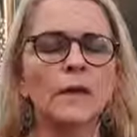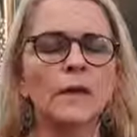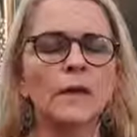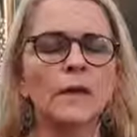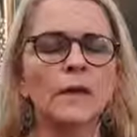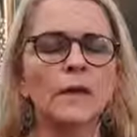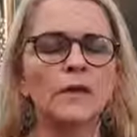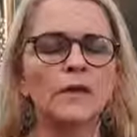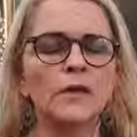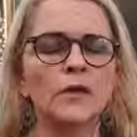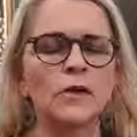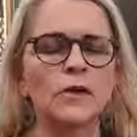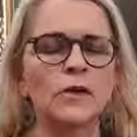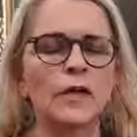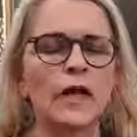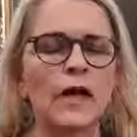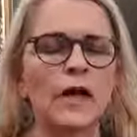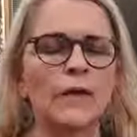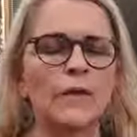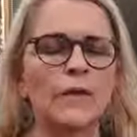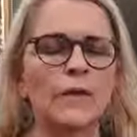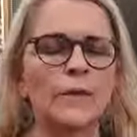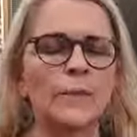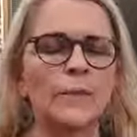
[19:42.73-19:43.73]
So
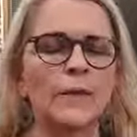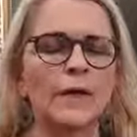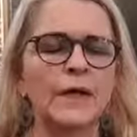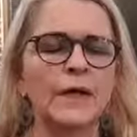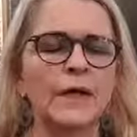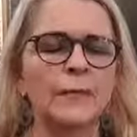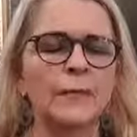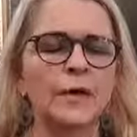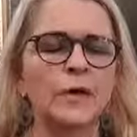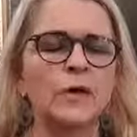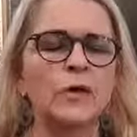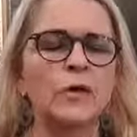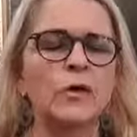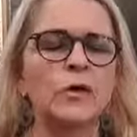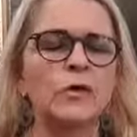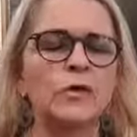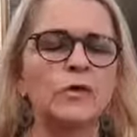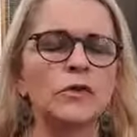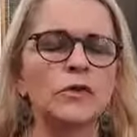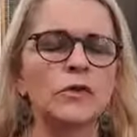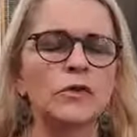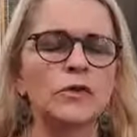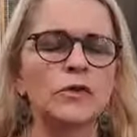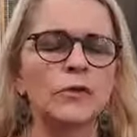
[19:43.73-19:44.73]
now I'm becoming
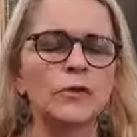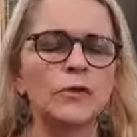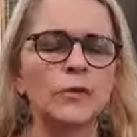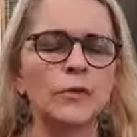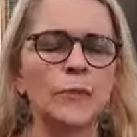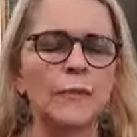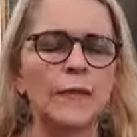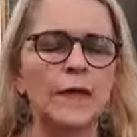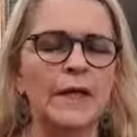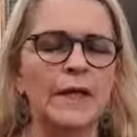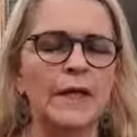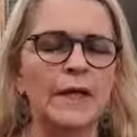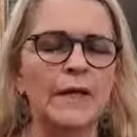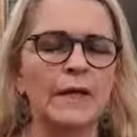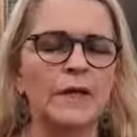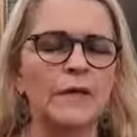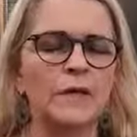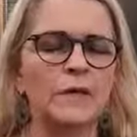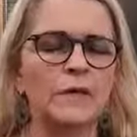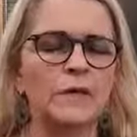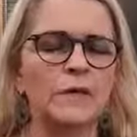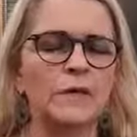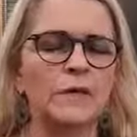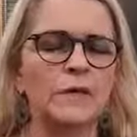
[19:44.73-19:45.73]
conscious for me
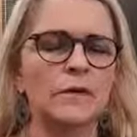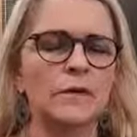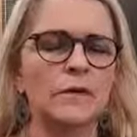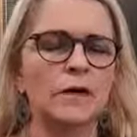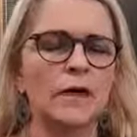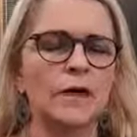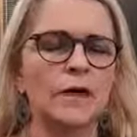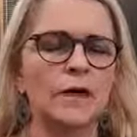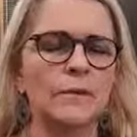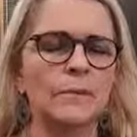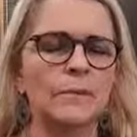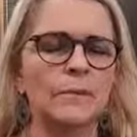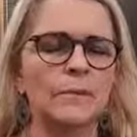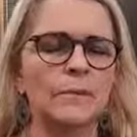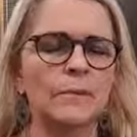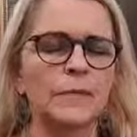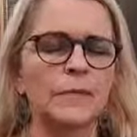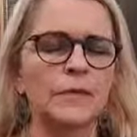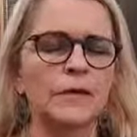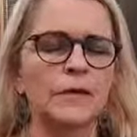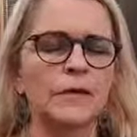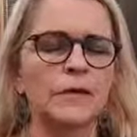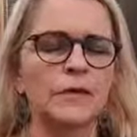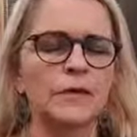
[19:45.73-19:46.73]
that
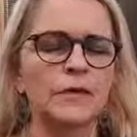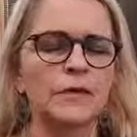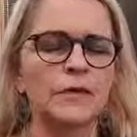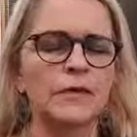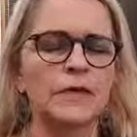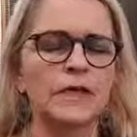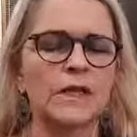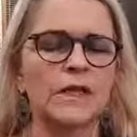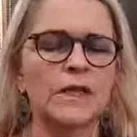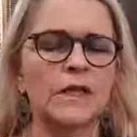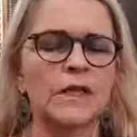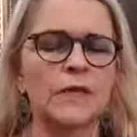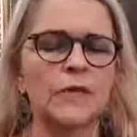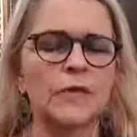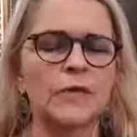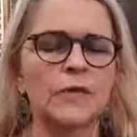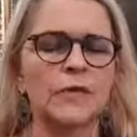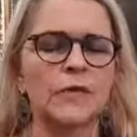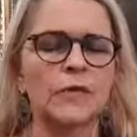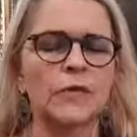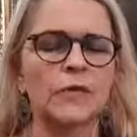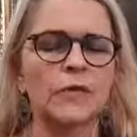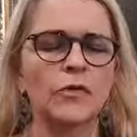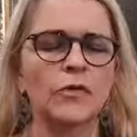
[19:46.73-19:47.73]
there was a
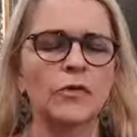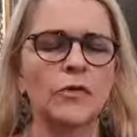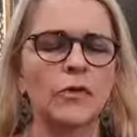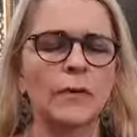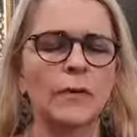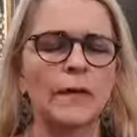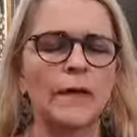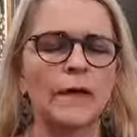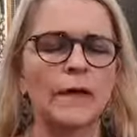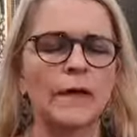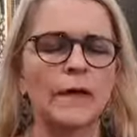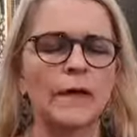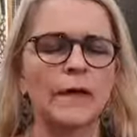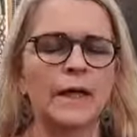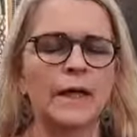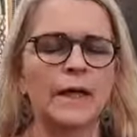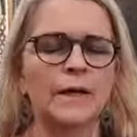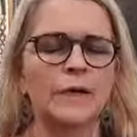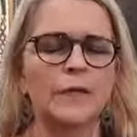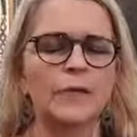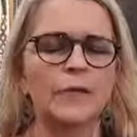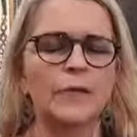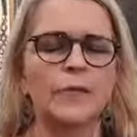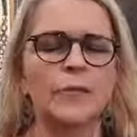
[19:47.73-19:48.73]
significant trauma
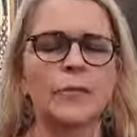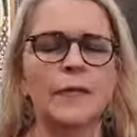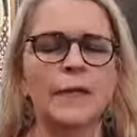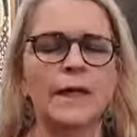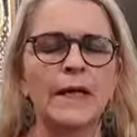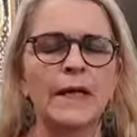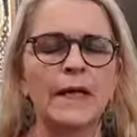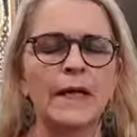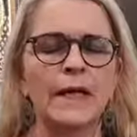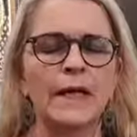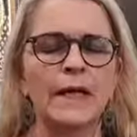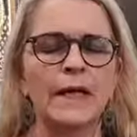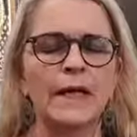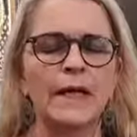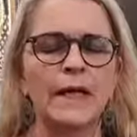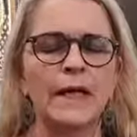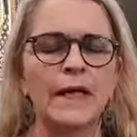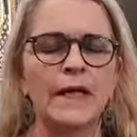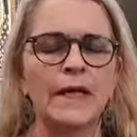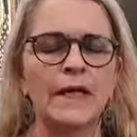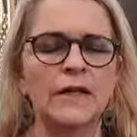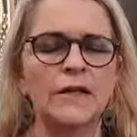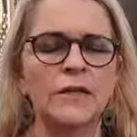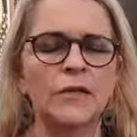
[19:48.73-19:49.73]
for me at
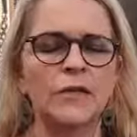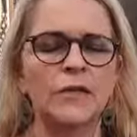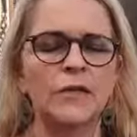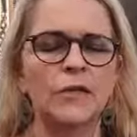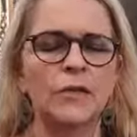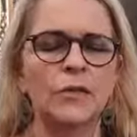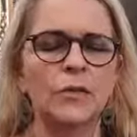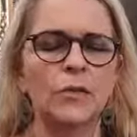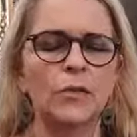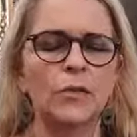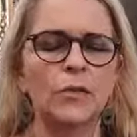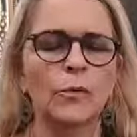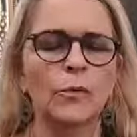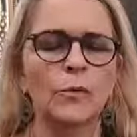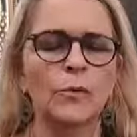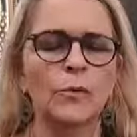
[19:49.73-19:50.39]
age 2.